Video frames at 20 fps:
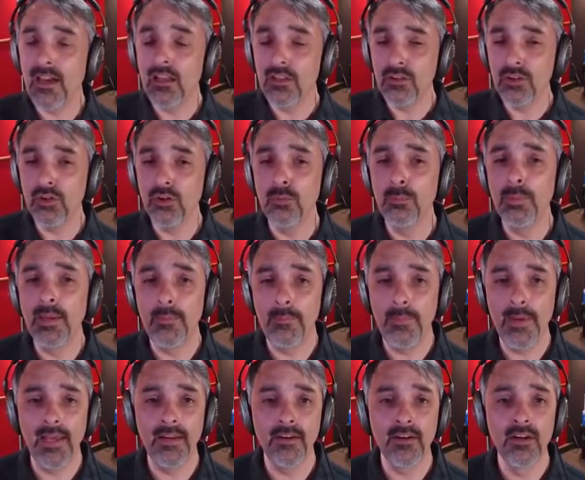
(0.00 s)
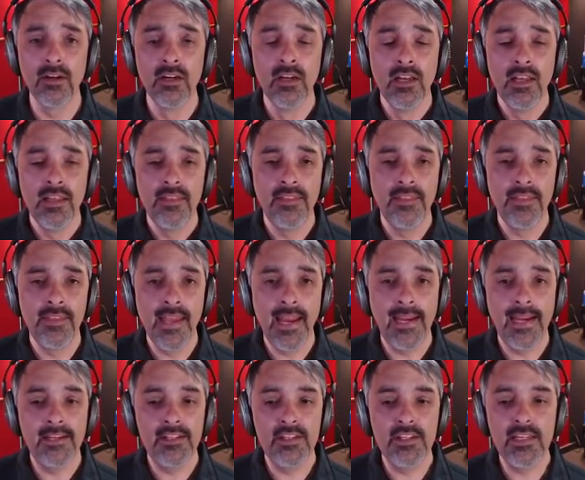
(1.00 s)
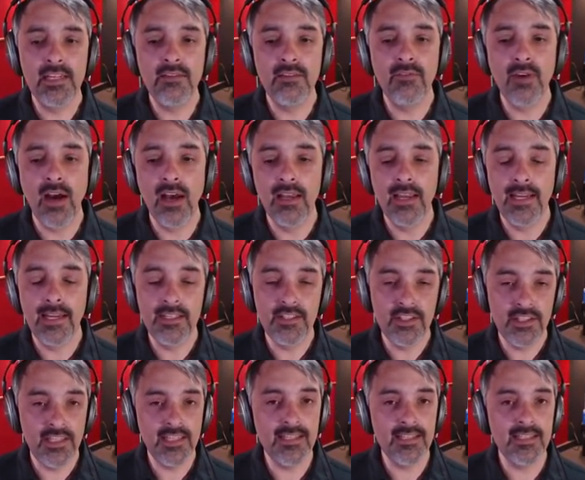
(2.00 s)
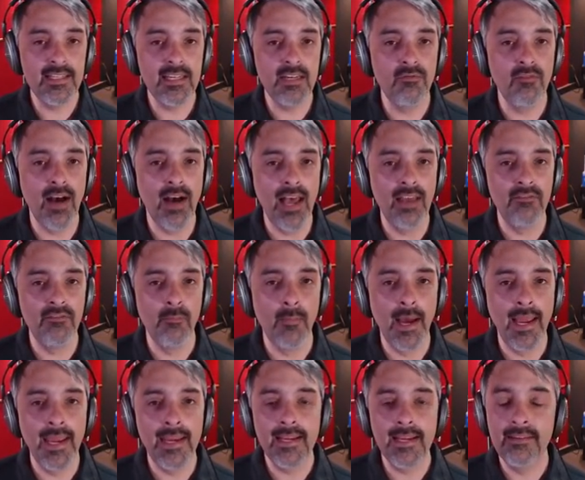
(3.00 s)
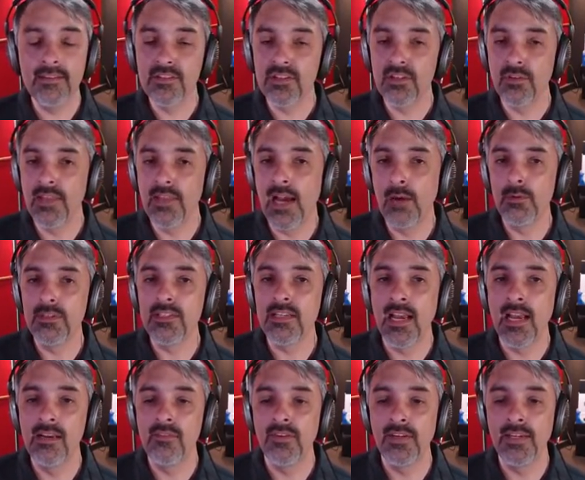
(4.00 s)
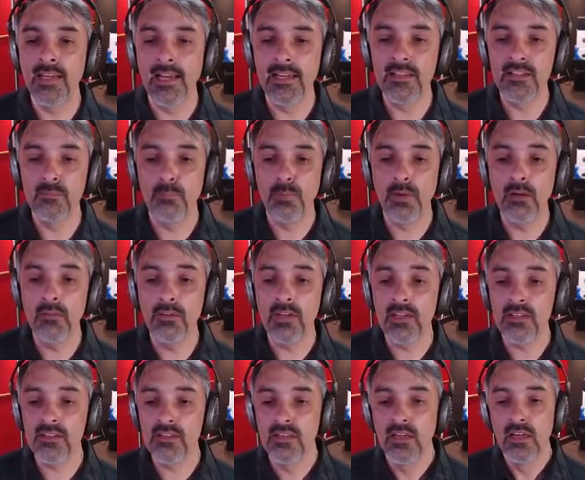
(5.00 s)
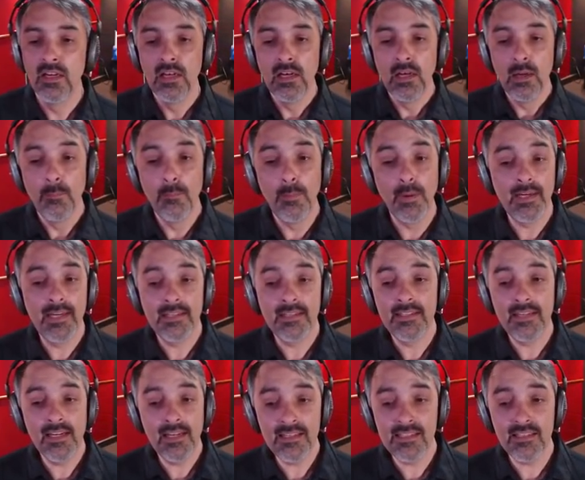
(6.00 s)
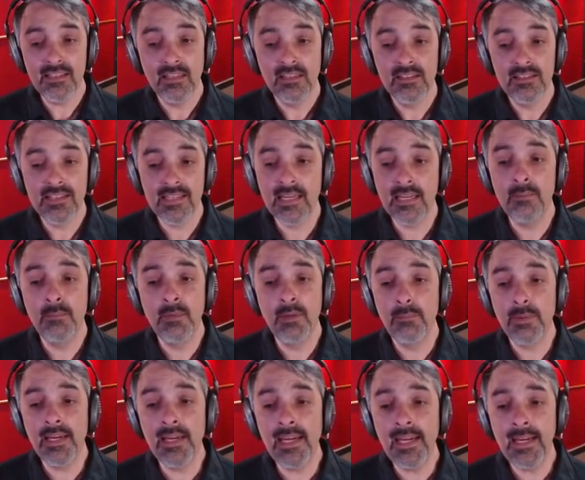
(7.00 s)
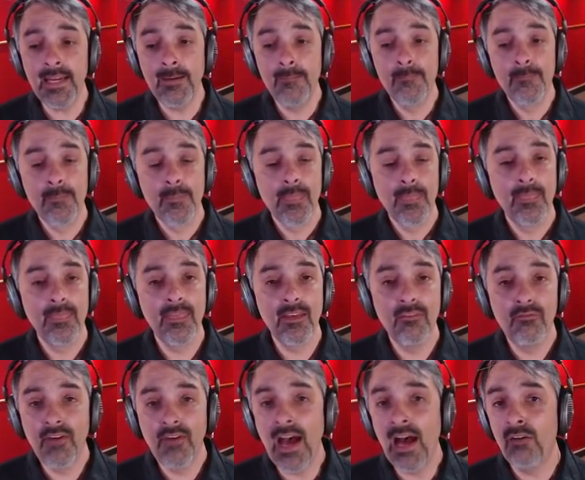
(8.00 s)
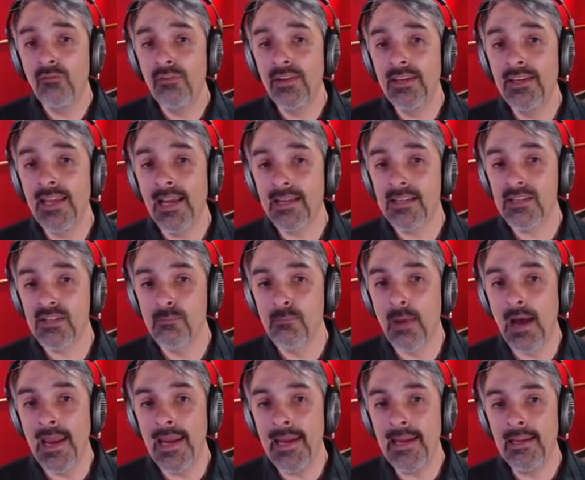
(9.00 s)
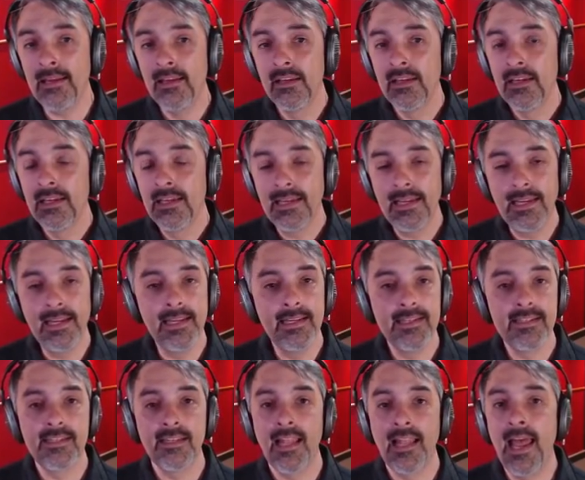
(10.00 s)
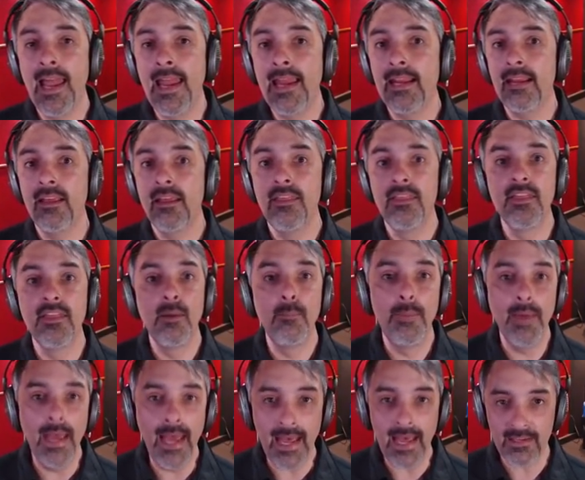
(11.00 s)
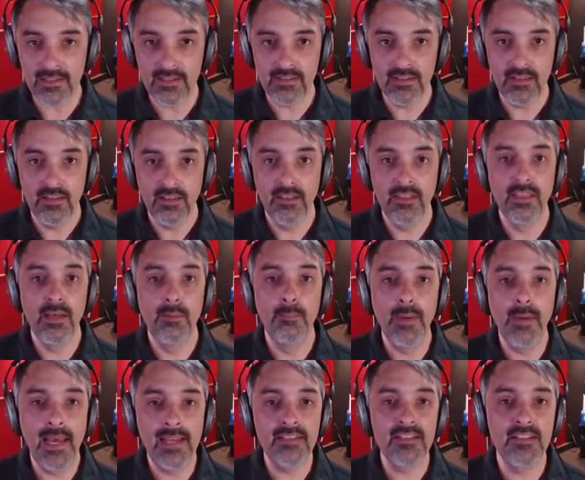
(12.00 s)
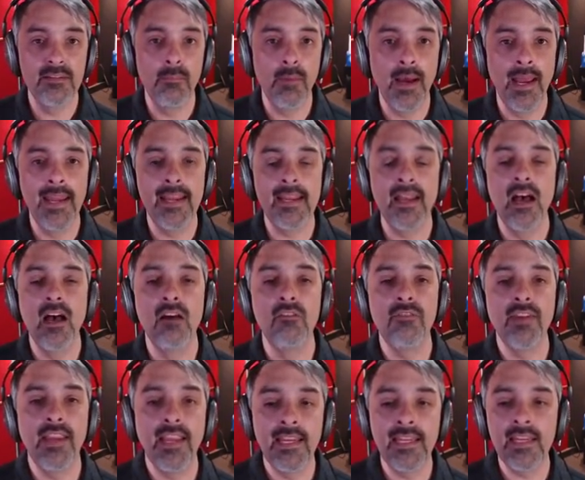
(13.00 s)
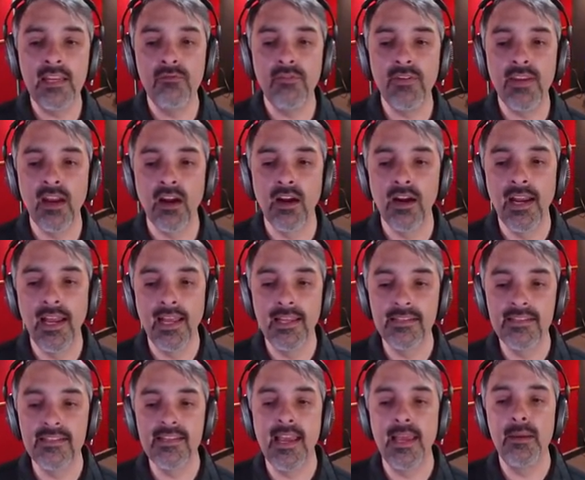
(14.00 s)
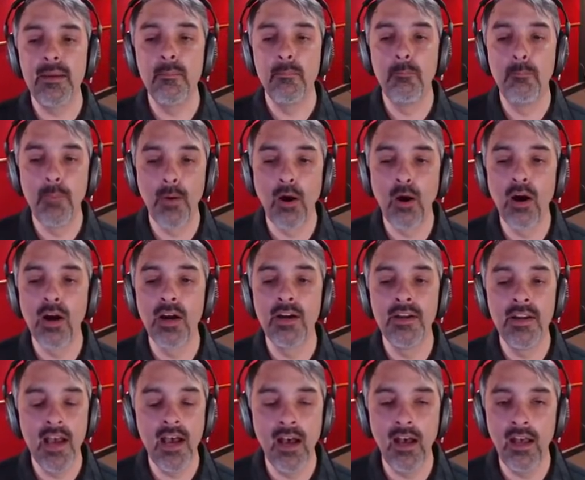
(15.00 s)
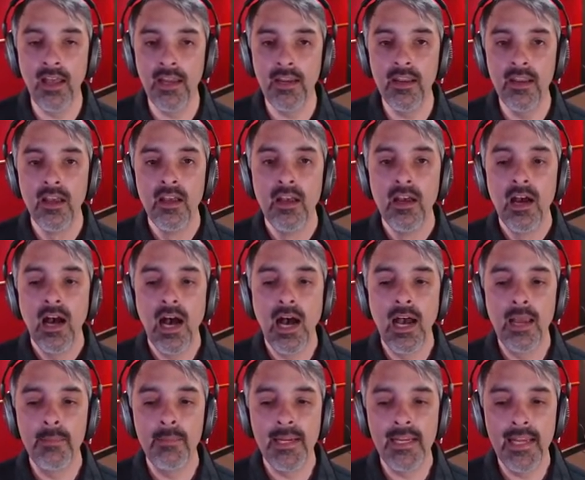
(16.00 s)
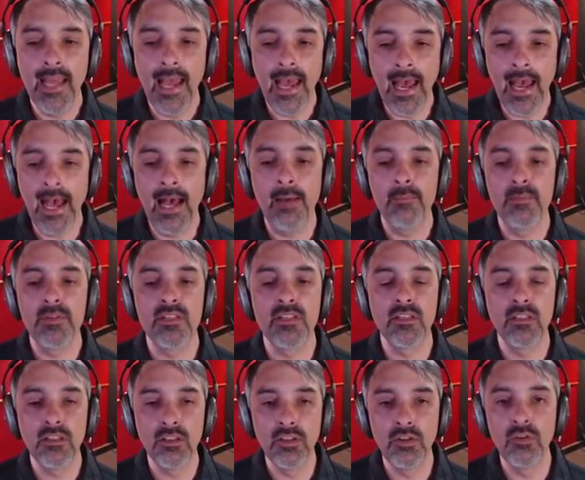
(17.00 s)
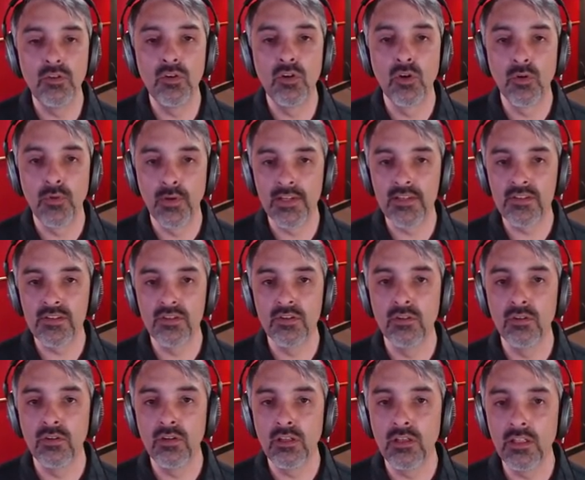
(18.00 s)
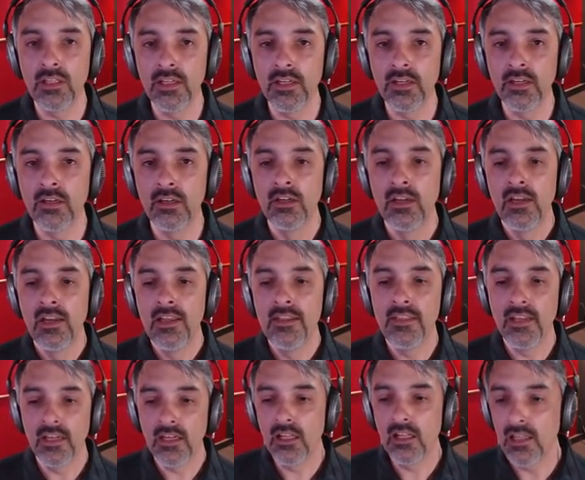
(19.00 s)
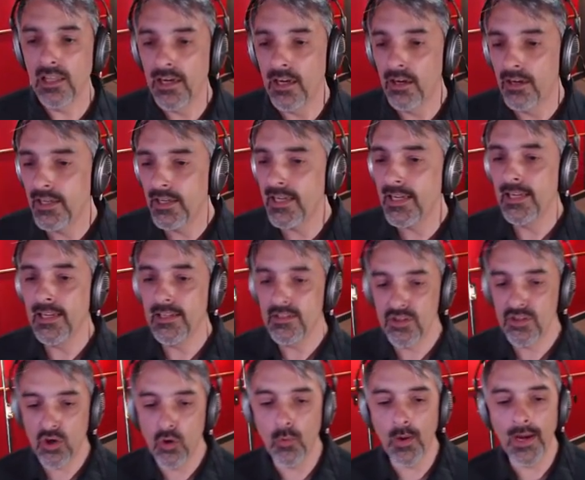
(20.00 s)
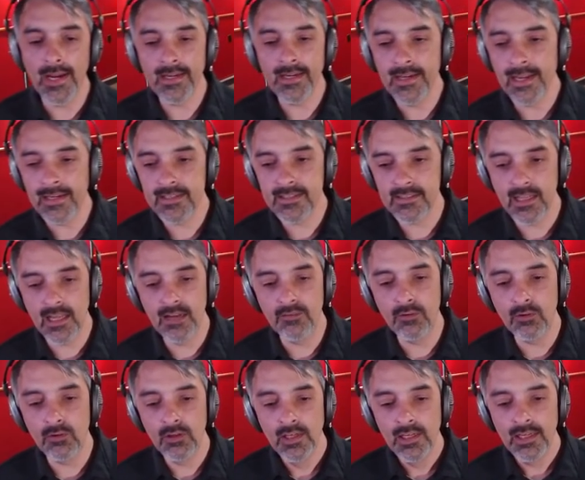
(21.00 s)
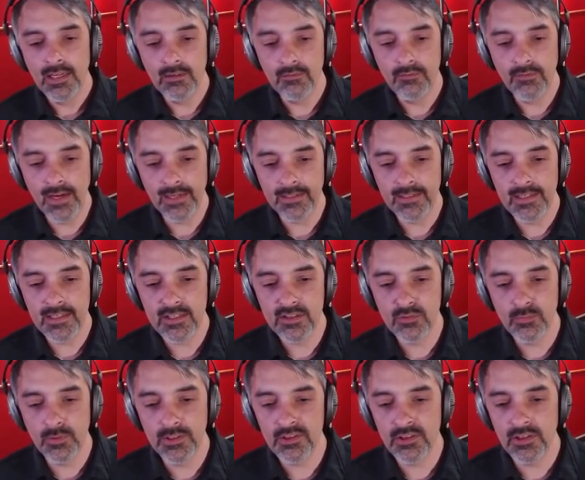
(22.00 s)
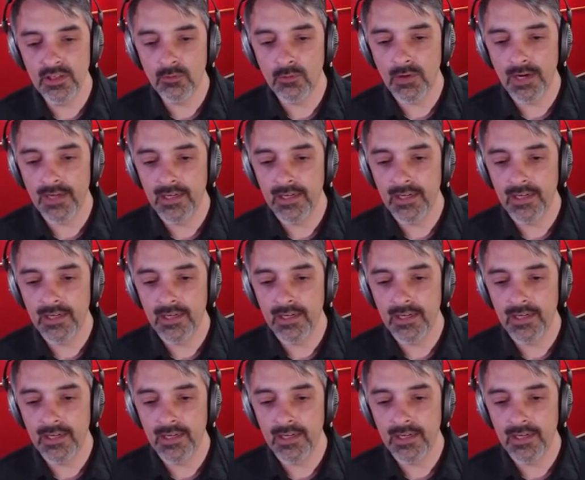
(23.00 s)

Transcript: little bit better than the H T C Vive mic. And so that was kind of a nice bonus. But it does seem to be the Valve Index mic is like the best, the best mic of any V R headset, bar none. I mean, absolute crystal clear. The clarity is quite next level. In fact, he's switching it right